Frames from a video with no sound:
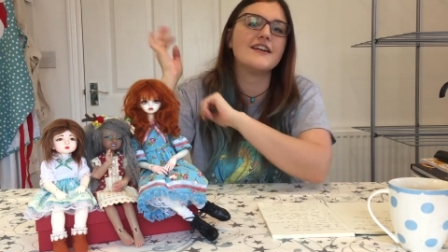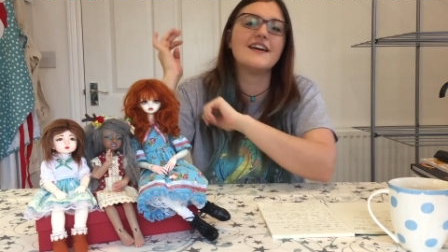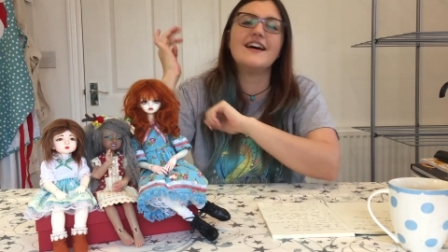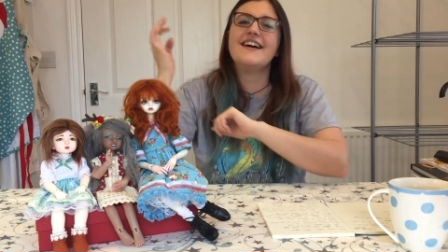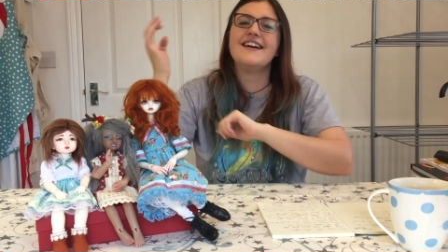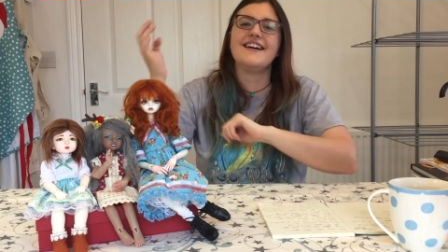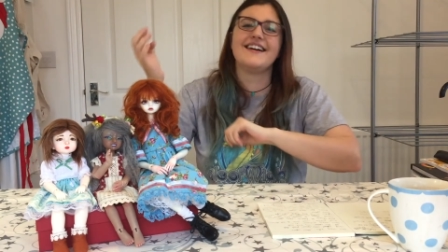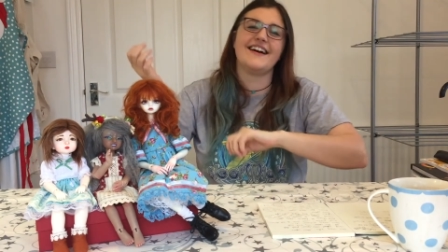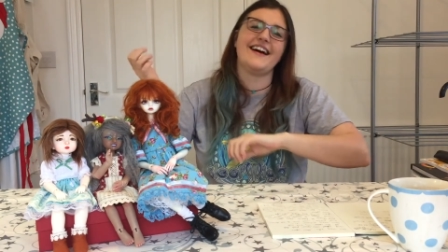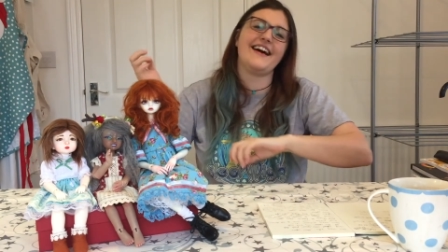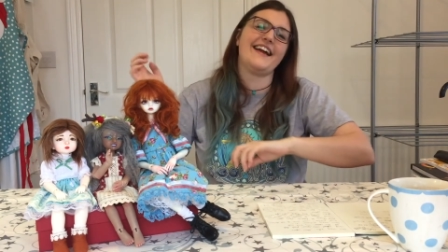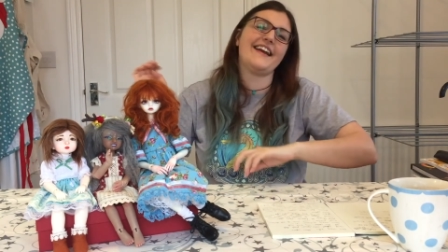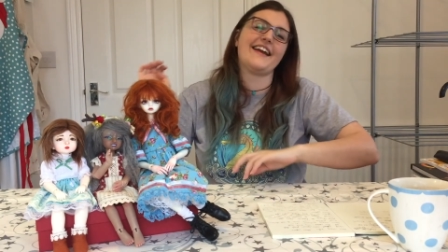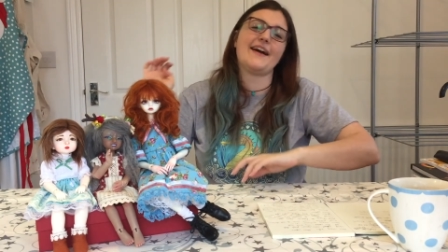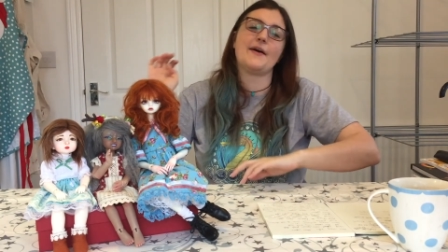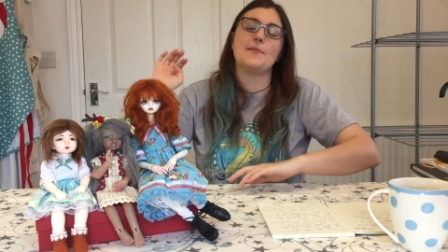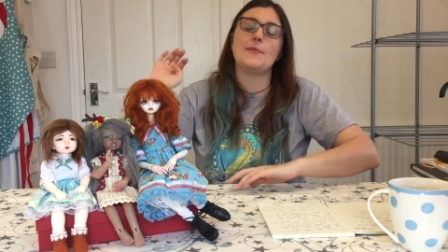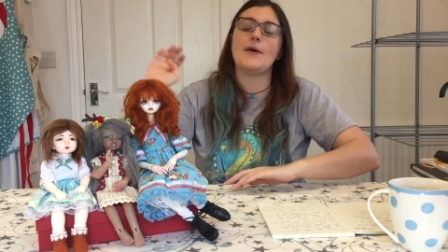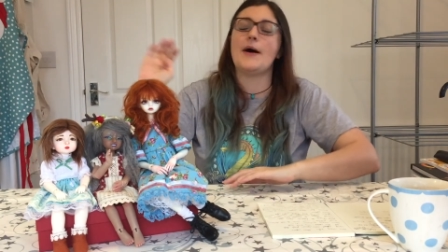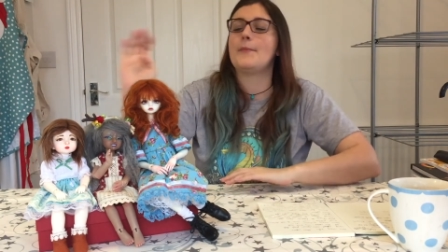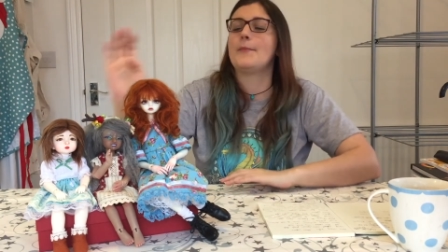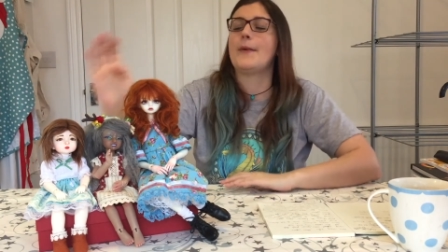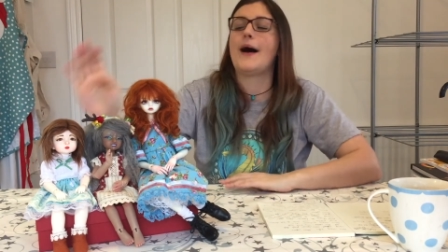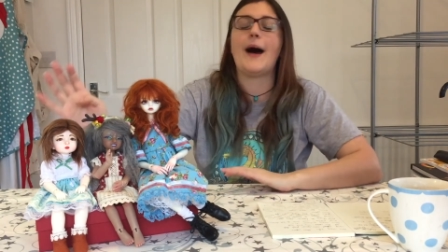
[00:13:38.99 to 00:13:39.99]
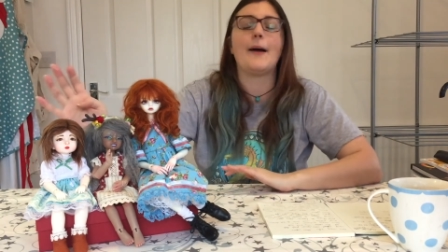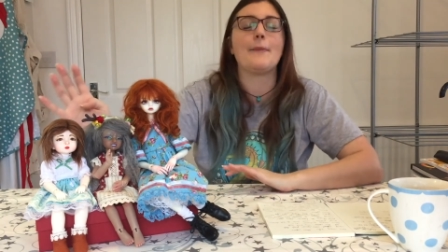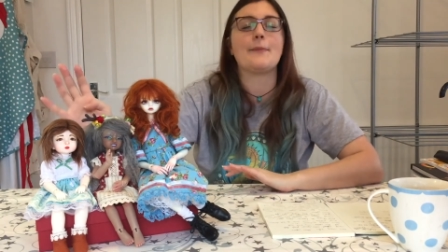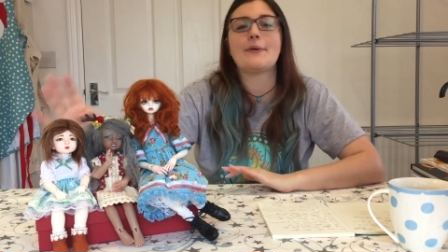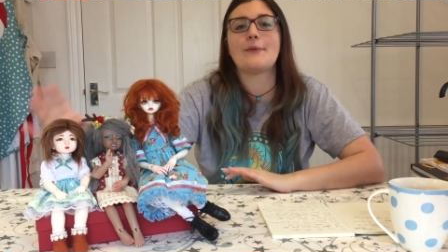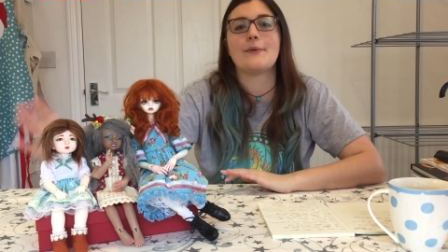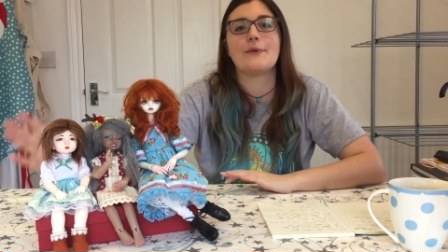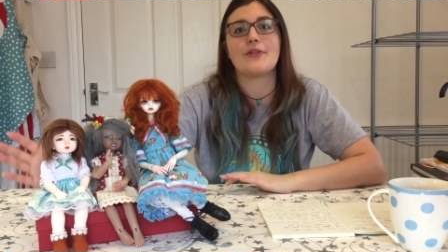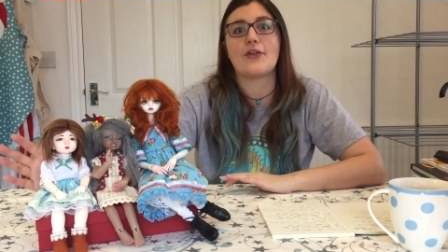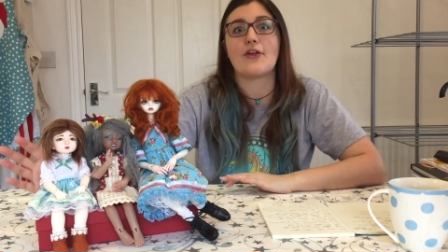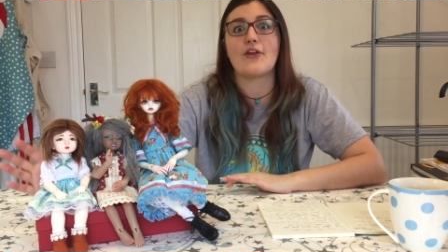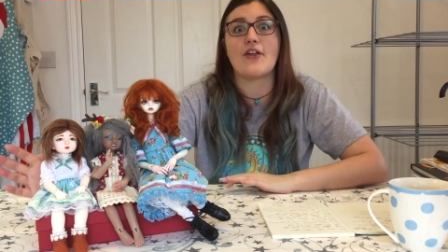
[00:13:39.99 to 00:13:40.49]
and I'm happy
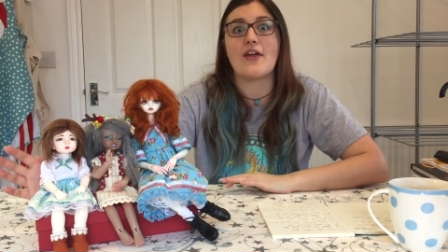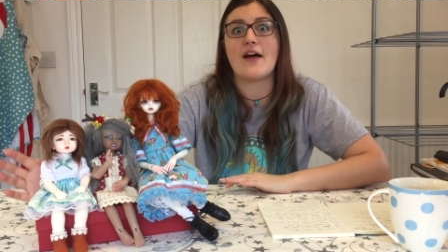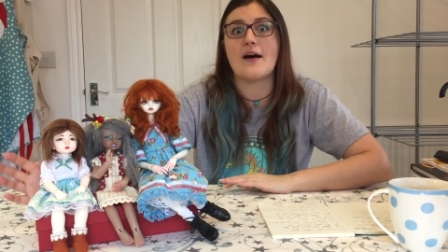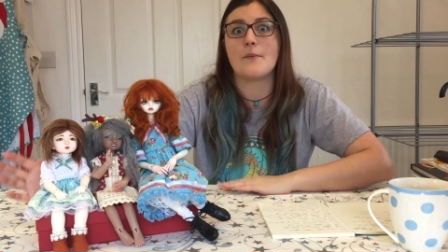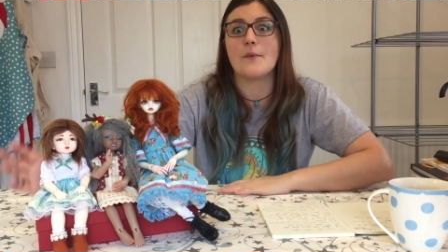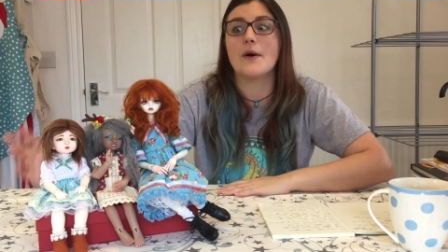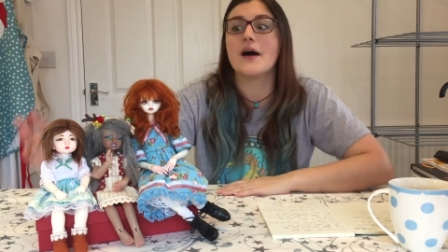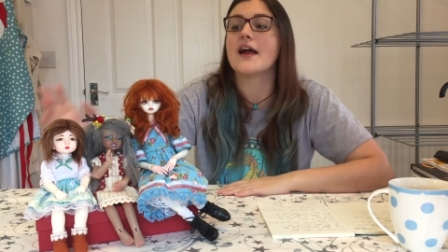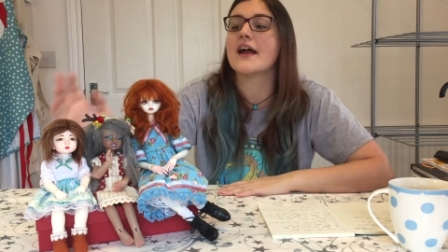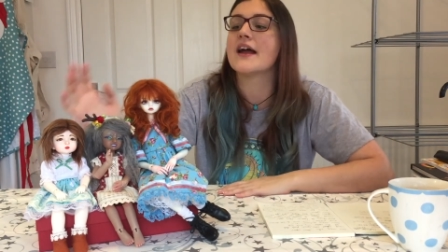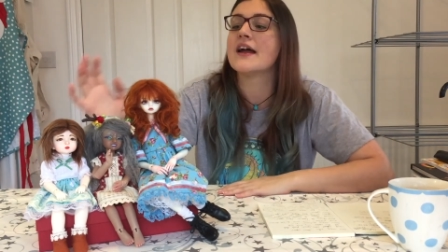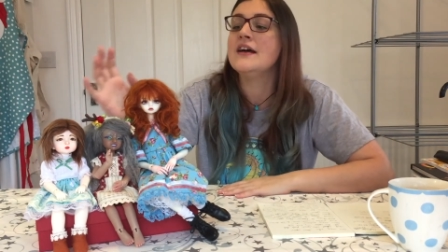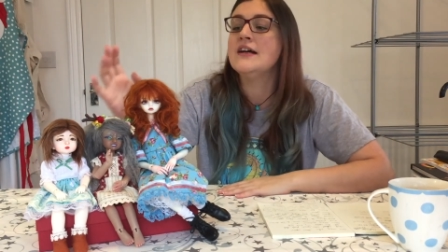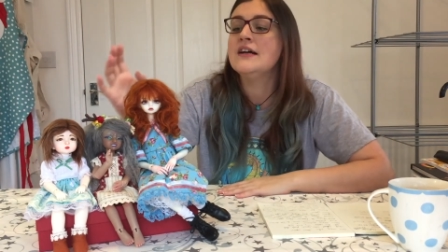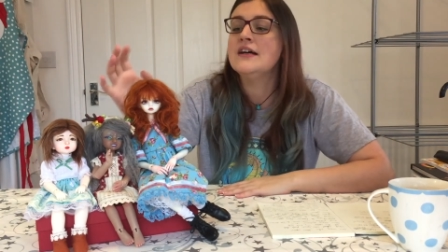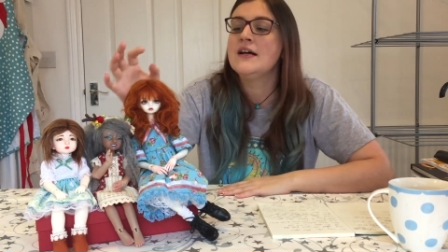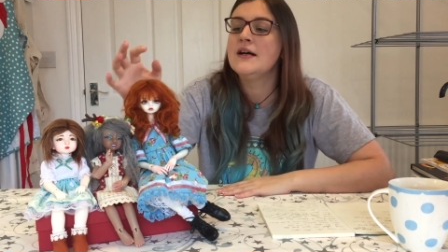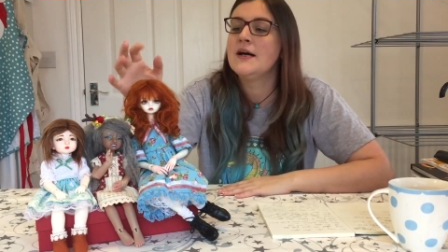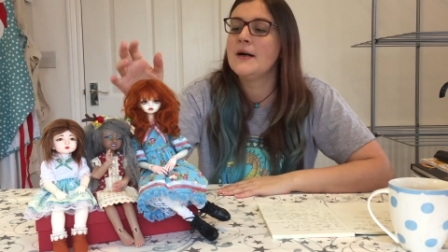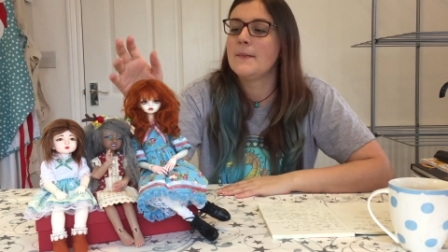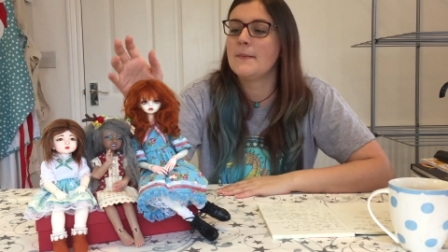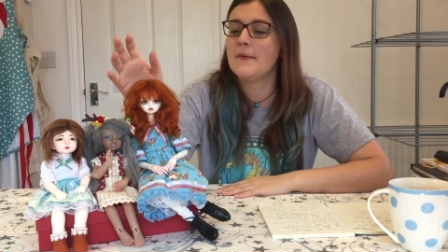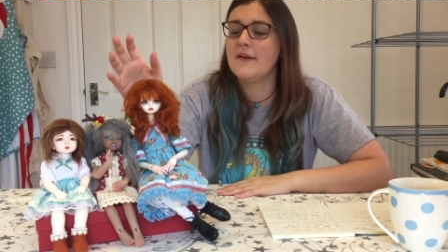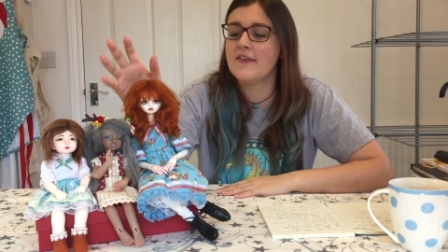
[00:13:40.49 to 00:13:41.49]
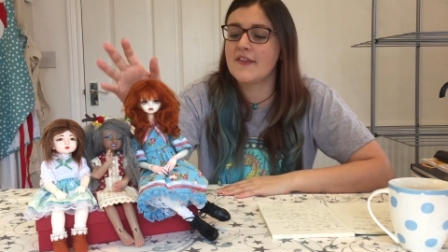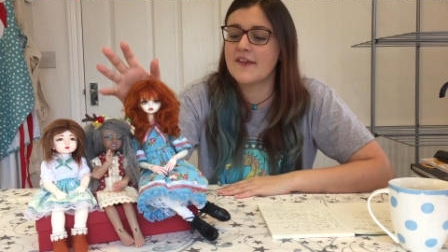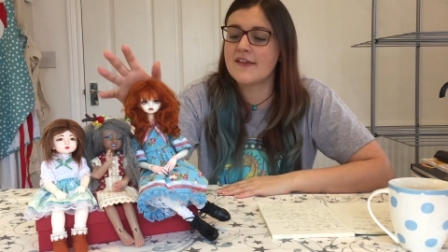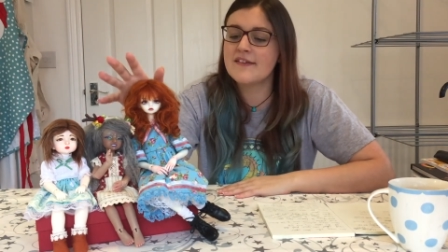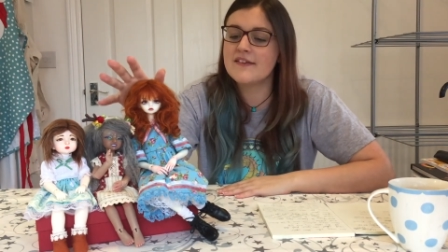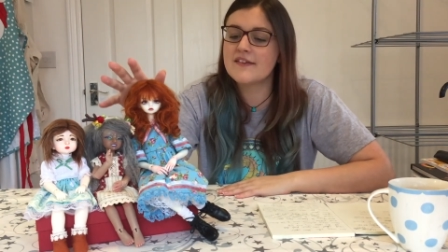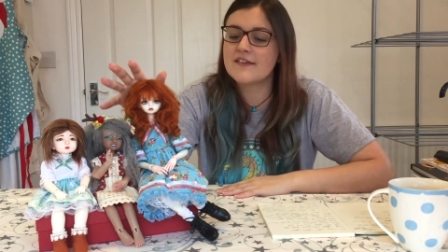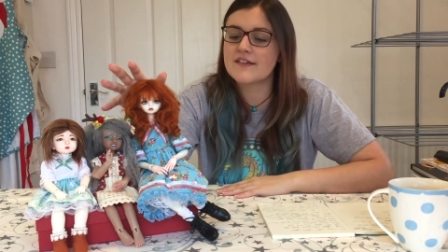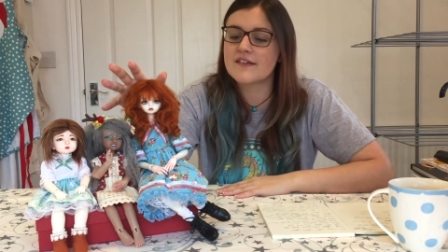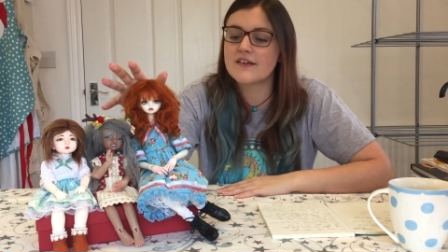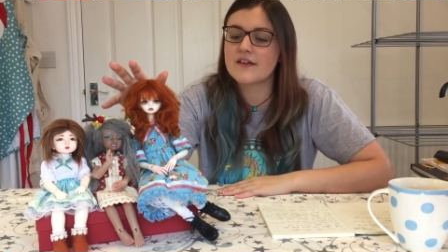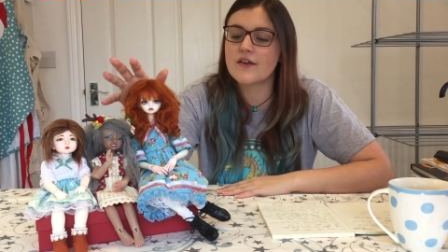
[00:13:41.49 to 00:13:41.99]
with her that way. But
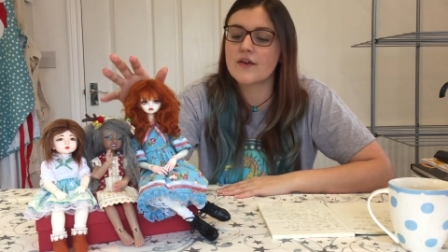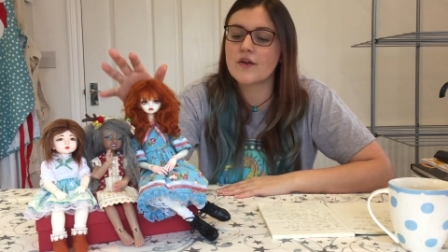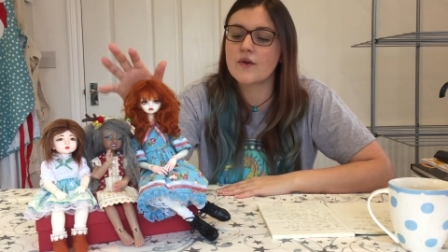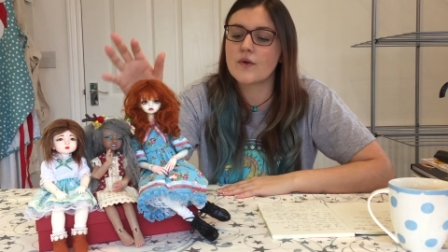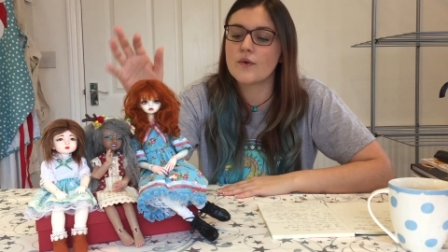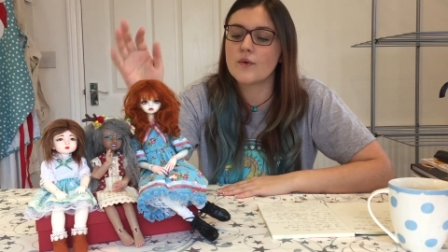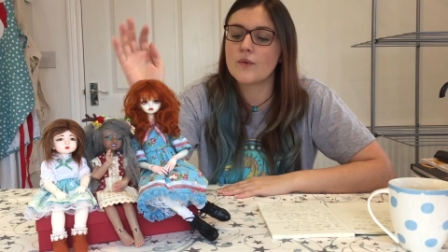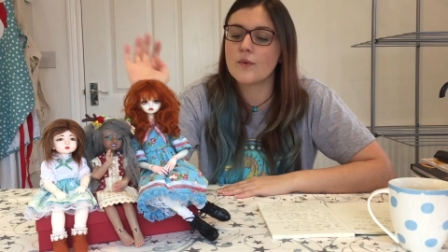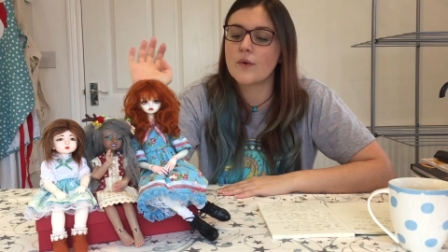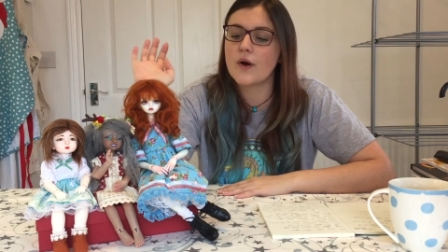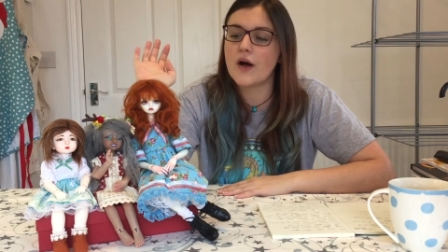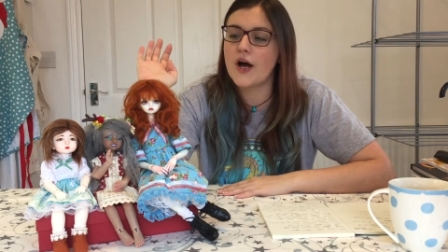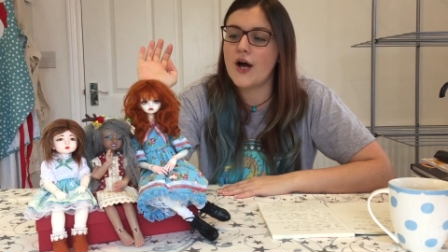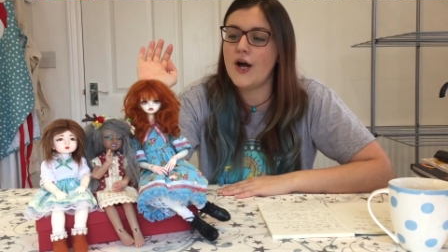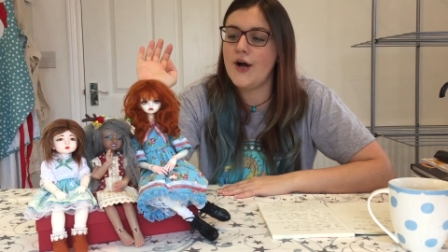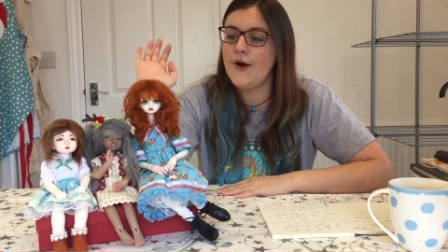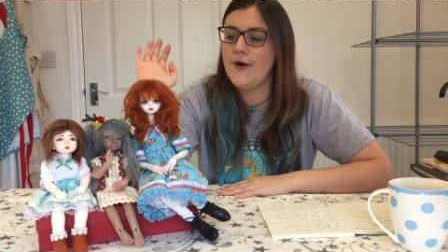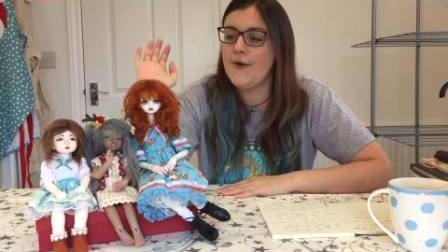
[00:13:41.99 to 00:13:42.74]
these two,